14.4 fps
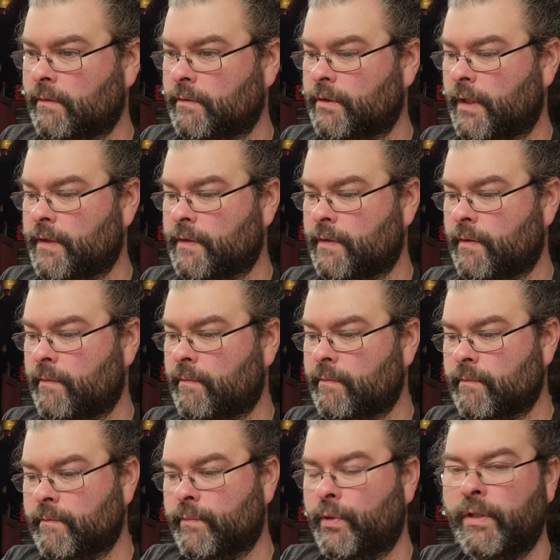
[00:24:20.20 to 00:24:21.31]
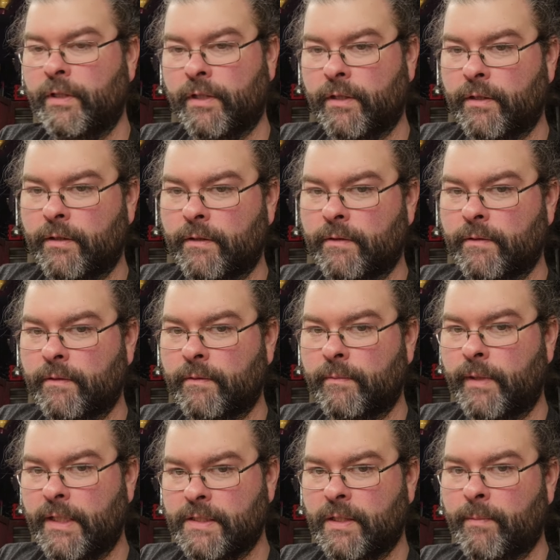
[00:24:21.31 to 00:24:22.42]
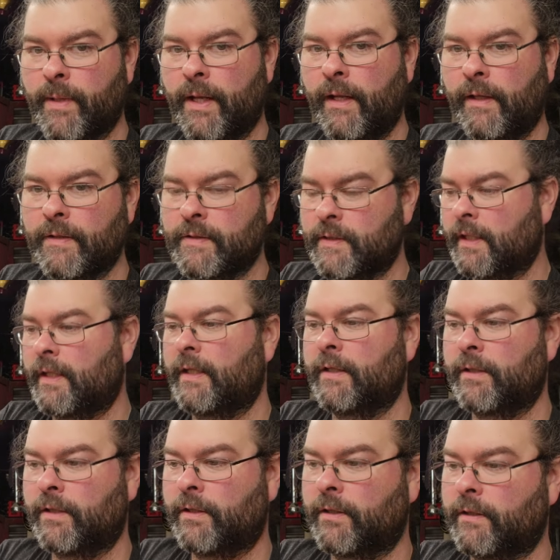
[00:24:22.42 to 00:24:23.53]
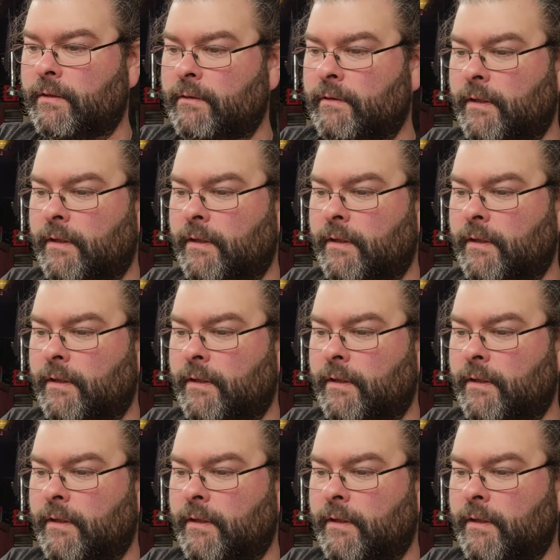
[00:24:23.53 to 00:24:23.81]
just put it in your plastic bags to get in your